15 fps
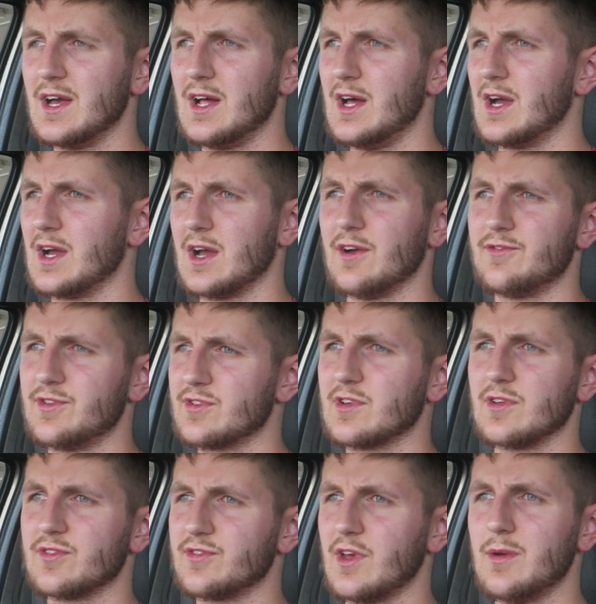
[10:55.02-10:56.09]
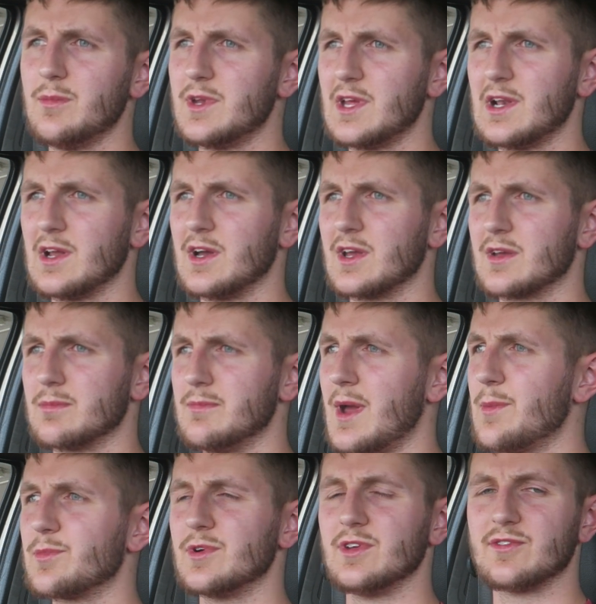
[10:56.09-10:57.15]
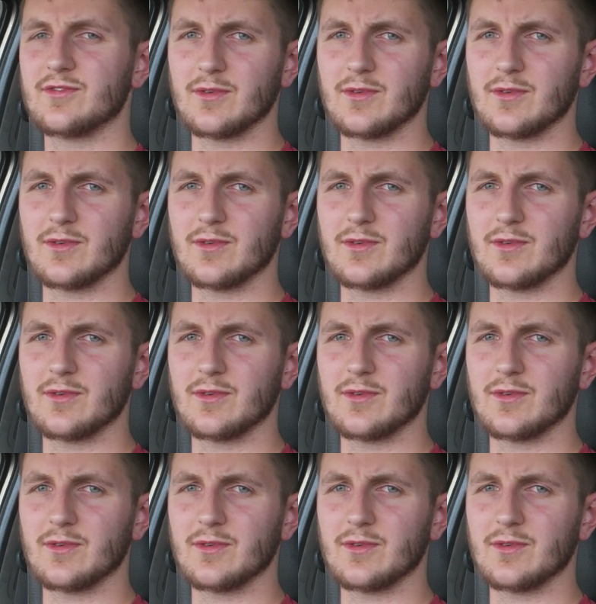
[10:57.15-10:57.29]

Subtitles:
I've just got so many like memories